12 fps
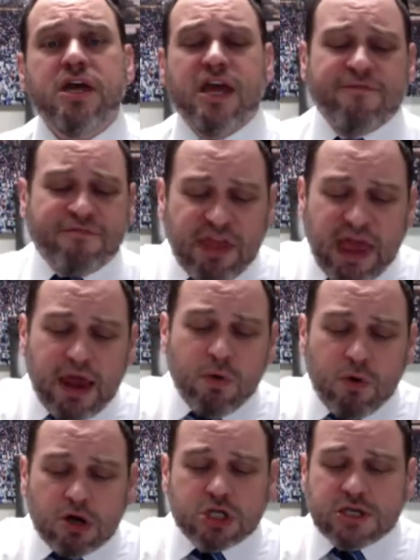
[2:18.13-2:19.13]
if they
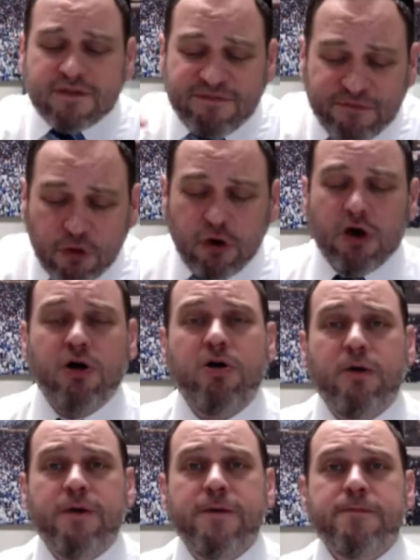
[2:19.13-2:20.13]
were to
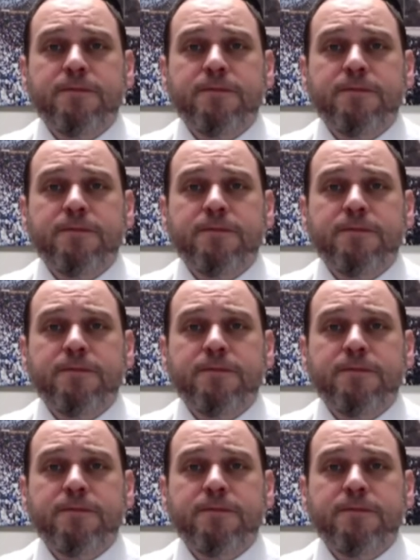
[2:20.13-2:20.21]
fall,